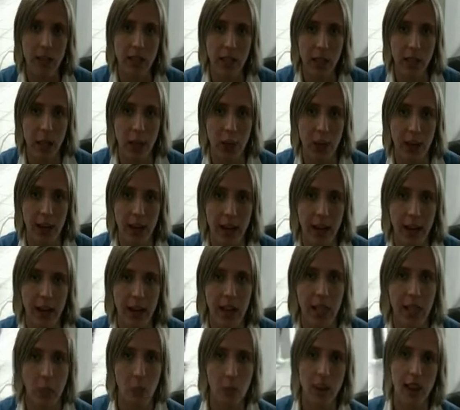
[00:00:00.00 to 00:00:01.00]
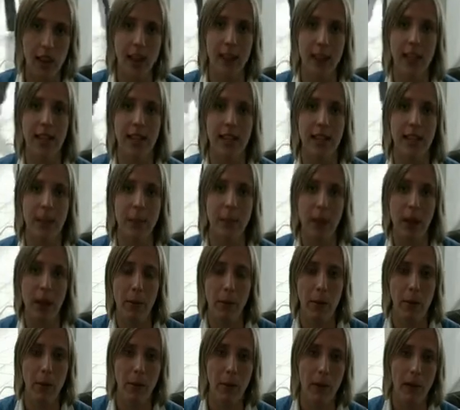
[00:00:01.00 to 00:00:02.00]
to engage with, as at the
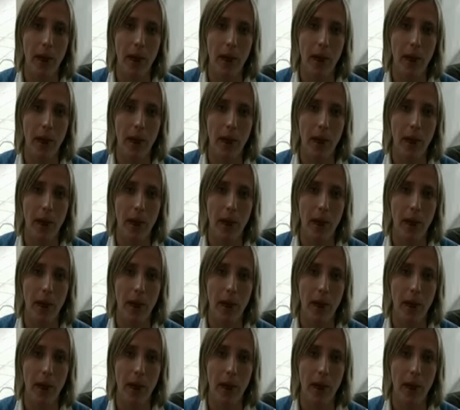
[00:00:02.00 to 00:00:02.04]
moment